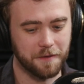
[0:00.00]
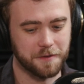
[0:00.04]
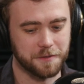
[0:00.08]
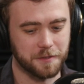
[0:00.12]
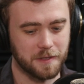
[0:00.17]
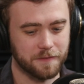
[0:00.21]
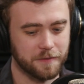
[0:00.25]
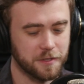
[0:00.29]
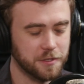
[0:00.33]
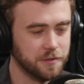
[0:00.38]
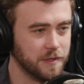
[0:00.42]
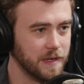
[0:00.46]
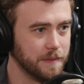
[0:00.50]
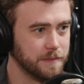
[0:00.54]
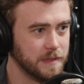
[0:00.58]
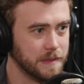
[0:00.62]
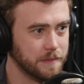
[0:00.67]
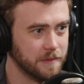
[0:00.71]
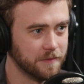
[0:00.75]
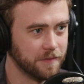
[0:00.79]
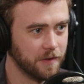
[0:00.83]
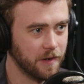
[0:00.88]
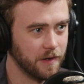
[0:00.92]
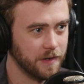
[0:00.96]
sort of a dream
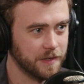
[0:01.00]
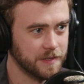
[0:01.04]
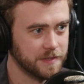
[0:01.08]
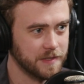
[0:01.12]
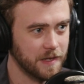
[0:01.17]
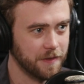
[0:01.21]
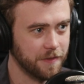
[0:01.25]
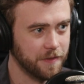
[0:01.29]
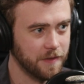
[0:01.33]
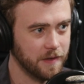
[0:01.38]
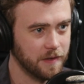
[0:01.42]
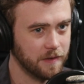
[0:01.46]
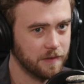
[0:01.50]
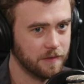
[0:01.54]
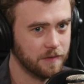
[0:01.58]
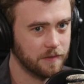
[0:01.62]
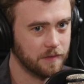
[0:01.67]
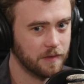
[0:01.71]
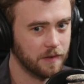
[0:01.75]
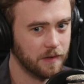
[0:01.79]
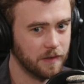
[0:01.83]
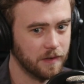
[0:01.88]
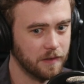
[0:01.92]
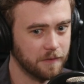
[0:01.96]
team of artists, I
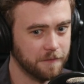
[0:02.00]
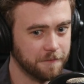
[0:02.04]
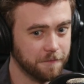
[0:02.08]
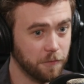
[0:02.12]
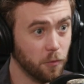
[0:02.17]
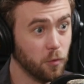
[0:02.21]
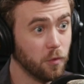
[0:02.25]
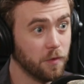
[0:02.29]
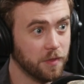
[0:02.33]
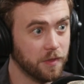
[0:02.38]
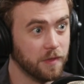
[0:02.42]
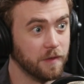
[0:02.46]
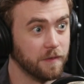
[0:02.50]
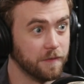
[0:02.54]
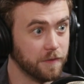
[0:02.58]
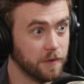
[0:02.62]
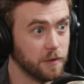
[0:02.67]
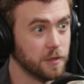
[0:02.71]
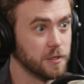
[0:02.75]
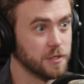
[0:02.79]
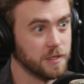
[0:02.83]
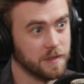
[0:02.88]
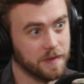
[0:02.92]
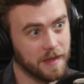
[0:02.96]
think, for the
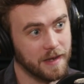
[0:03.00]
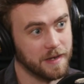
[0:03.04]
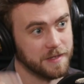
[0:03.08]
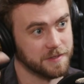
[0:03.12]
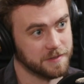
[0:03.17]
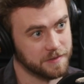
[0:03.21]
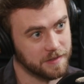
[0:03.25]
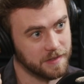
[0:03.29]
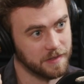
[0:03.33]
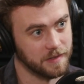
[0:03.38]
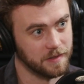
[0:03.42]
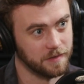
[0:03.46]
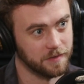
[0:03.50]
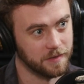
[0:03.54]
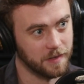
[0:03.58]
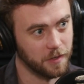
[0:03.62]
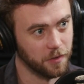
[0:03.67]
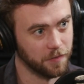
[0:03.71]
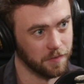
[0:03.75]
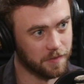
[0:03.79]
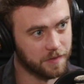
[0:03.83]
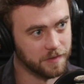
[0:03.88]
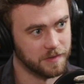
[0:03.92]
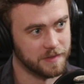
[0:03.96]
version that is the
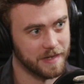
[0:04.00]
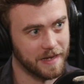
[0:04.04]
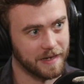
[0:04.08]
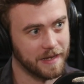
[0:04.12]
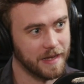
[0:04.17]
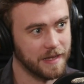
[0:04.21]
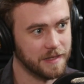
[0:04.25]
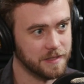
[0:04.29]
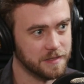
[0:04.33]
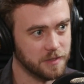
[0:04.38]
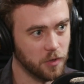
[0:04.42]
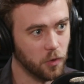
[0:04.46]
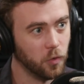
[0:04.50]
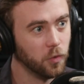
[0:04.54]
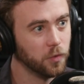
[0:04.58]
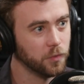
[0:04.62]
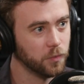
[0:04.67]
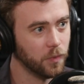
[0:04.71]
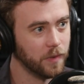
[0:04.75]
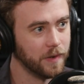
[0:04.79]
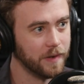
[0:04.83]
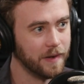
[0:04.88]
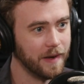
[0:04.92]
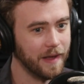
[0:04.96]
decades
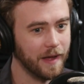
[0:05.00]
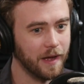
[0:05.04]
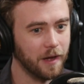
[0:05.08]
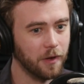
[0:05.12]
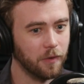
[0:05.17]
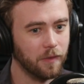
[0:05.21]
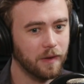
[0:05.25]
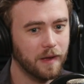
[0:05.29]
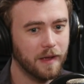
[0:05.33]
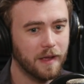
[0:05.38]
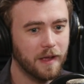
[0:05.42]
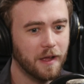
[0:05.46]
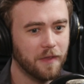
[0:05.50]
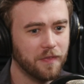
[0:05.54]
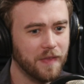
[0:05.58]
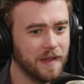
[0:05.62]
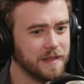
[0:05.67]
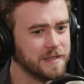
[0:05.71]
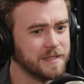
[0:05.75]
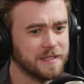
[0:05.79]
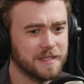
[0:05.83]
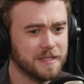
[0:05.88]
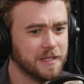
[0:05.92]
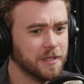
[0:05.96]
old one now
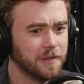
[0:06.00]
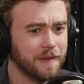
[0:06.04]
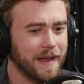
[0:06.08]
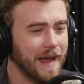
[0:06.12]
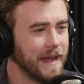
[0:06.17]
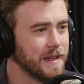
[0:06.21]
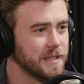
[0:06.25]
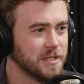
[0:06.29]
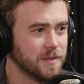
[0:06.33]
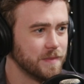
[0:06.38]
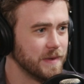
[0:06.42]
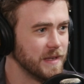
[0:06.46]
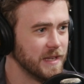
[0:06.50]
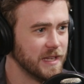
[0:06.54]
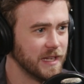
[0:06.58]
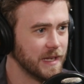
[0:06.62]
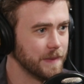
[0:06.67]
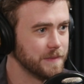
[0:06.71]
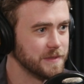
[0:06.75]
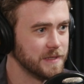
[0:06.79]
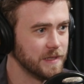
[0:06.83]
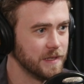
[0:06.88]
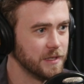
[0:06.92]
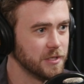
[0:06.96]
that still had so many
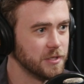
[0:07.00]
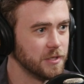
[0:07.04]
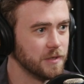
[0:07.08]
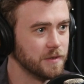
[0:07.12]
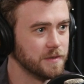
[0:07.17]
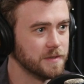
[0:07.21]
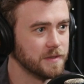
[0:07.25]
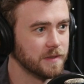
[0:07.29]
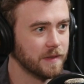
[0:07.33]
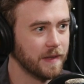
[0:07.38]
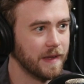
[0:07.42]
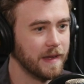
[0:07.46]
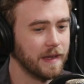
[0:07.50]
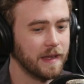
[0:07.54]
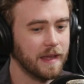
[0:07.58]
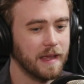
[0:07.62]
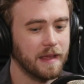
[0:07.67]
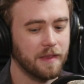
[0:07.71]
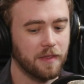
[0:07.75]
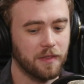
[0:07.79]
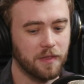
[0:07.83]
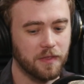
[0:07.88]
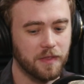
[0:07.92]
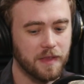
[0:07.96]
hiccups and issues. Like
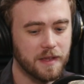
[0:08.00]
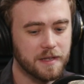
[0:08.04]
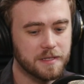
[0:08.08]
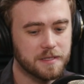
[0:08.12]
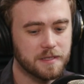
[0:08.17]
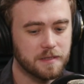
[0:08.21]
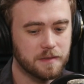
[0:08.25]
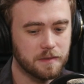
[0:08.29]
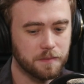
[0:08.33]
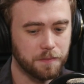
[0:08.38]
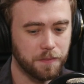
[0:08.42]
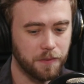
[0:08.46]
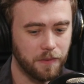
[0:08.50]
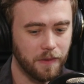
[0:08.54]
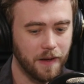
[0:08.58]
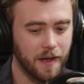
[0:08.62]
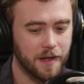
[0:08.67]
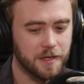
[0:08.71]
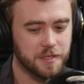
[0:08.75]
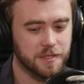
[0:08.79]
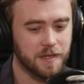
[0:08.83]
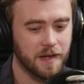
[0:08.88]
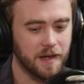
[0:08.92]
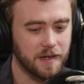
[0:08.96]
this
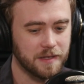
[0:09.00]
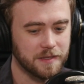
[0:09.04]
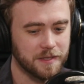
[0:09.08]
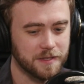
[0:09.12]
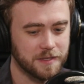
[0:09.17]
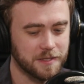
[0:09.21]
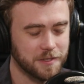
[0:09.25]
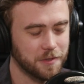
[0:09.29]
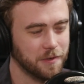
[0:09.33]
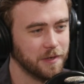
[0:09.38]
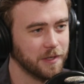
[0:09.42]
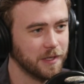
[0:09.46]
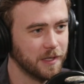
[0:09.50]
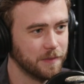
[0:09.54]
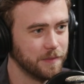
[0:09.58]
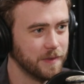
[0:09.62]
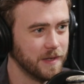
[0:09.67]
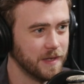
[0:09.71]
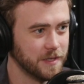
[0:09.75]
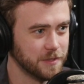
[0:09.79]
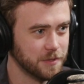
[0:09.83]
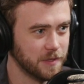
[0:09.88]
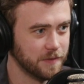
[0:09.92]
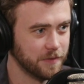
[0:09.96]
project, historically
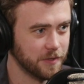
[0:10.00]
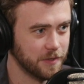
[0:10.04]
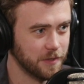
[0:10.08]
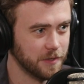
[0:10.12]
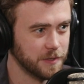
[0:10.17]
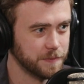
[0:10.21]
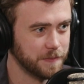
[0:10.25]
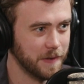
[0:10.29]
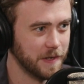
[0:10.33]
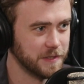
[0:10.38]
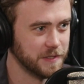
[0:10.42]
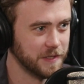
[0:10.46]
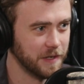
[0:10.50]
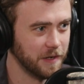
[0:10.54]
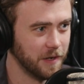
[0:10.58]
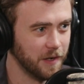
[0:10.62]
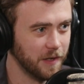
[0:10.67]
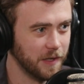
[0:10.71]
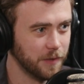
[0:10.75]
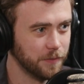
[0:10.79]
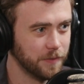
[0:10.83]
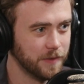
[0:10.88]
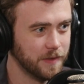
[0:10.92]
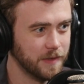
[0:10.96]
being sort of a cursed project in
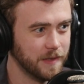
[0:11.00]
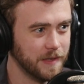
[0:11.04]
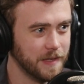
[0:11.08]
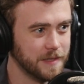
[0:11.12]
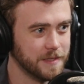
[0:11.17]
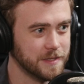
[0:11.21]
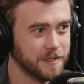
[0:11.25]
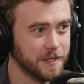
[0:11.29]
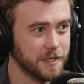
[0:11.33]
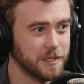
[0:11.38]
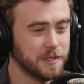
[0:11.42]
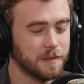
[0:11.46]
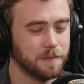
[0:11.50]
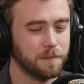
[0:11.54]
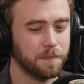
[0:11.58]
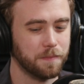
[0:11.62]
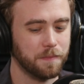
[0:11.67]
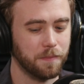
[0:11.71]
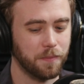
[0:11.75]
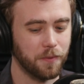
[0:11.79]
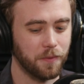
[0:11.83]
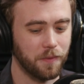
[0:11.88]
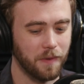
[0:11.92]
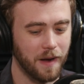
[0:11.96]
Hollywood, is such a
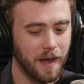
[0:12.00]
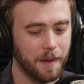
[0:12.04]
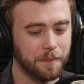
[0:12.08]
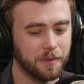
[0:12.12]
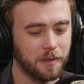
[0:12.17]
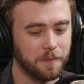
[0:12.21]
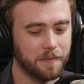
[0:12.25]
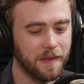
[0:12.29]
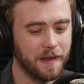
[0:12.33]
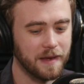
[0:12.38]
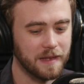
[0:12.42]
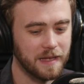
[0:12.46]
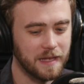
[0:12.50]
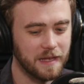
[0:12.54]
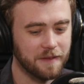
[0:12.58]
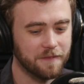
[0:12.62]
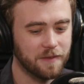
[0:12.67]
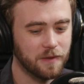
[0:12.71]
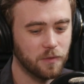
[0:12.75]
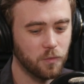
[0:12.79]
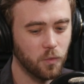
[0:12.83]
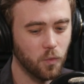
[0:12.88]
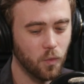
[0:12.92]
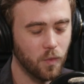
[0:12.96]
problem that
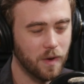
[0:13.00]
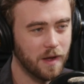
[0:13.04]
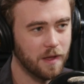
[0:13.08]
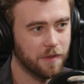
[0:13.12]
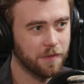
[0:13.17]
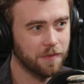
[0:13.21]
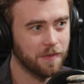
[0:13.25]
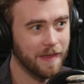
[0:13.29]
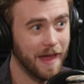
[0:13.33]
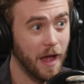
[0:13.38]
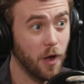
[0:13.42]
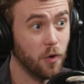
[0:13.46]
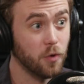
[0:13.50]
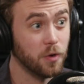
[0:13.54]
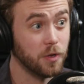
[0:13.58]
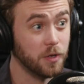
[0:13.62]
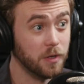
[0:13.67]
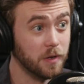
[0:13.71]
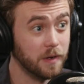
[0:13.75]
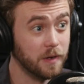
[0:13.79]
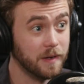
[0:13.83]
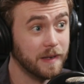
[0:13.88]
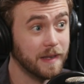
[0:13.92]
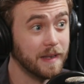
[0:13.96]
even with how
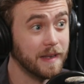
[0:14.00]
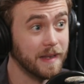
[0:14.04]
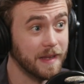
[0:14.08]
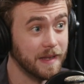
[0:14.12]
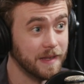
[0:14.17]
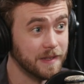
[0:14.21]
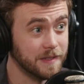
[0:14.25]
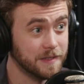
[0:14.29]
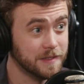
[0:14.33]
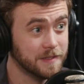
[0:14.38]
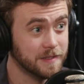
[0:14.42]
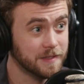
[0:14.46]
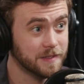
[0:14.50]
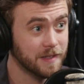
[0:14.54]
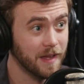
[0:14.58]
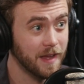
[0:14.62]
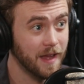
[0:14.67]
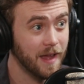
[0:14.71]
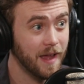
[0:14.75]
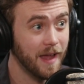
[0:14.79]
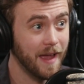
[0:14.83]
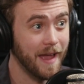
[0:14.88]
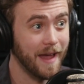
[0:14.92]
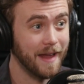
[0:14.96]
good it is
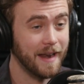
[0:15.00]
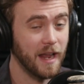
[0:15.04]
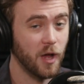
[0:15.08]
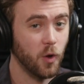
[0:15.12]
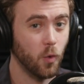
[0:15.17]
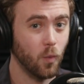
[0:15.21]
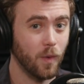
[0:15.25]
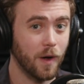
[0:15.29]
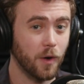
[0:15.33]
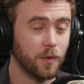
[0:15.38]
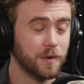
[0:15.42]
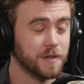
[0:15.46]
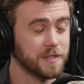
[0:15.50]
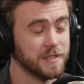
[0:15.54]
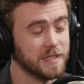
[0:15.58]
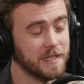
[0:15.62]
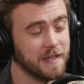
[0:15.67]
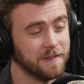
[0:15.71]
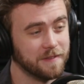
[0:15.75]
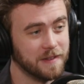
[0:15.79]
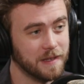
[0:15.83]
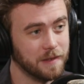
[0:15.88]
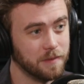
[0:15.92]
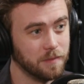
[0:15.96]
and how well
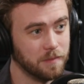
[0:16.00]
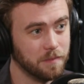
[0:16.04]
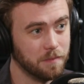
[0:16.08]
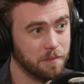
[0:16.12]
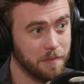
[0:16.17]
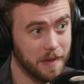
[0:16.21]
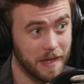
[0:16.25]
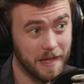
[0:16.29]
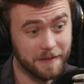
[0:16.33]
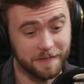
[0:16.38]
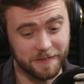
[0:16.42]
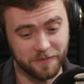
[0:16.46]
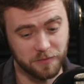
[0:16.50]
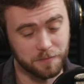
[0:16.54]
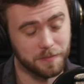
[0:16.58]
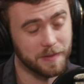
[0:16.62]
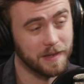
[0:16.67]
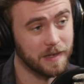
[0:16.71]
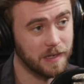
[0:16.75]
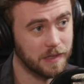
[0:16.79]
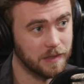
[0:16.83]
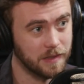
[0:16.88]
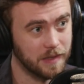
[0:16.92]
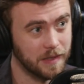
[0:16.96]
received it may have even
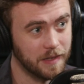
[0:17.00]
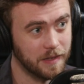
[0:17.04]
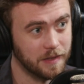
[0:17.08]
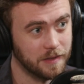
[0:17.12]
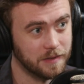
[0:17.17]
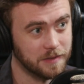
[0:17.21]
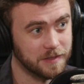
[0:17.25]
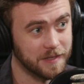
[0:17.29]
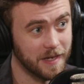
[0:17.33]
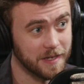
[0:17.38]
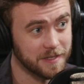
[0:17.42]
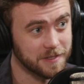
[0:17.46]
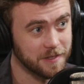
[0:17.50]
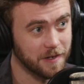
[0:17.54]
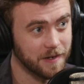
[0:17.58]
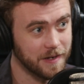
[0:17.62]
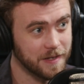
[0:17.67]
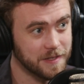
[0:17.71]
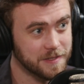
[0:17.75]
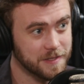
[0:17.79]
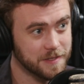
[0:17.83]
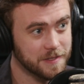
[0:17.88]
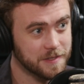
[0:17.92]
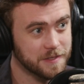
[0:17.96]
been in test
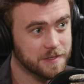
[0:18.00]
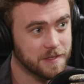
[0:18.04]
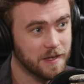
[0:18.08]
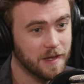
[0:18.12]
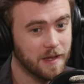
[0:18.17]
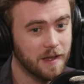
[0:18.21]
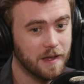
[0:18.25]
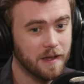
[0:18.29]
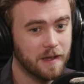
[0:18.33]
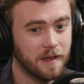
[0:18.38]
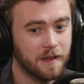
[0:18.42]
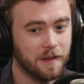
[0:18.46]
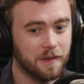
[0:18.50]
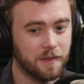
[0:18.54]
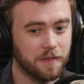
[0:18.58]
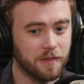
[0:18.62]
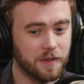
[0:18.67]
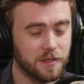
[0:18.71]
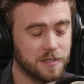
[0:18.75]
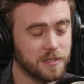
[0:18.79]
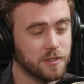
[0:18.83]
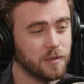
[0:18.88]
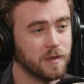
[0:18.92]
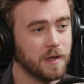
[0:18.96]
audiences,
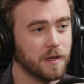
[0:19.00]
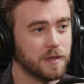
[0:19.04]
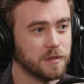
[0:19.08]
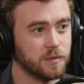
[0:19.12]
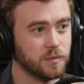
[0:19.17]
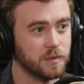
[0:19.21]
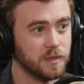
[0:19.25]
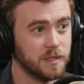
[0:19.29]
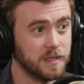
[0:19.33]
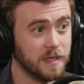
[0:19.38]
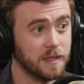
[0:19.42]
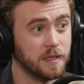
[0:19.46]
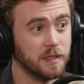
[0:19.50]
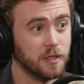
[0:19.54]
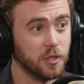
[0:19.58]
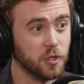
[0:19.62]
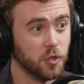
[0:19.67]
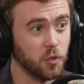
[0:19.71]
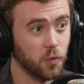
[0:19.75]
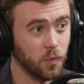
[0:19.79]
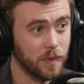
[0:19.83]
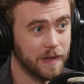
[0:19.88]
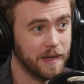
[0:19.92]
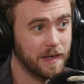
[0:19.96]
the studios
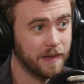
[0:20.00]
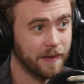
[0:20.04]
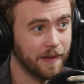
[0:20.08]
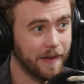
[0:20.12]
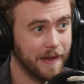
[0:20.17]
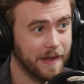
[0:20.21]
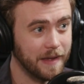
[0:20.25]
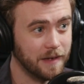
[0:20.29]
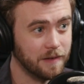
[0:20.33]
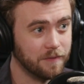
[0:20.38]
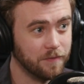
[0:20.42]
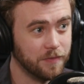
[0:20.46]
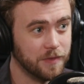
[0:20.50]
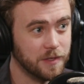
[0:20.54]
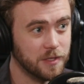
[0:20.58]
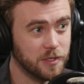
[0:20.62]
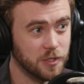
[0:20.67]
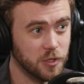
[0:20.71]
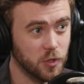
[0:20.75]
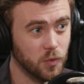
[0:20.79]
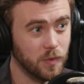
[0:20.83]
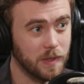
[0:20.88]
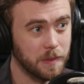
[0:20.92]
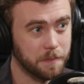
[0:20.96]
didn't greenlight
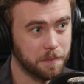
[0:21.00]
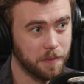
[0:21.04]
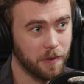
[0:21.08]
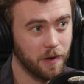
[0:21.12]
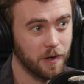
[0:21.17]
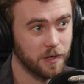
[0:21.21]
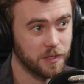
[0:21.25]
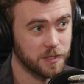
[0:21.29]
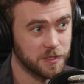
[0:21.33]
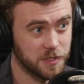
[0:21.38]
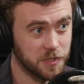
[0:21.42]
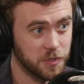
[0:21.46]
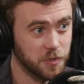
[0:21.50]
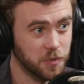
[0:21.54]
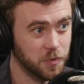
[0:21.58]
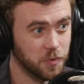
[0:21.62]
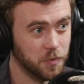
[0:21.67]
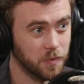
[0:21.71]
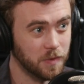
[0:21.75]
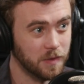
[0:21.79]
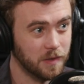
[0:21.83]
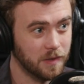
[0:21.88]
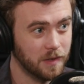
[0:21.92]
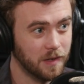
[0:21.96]
doing part 2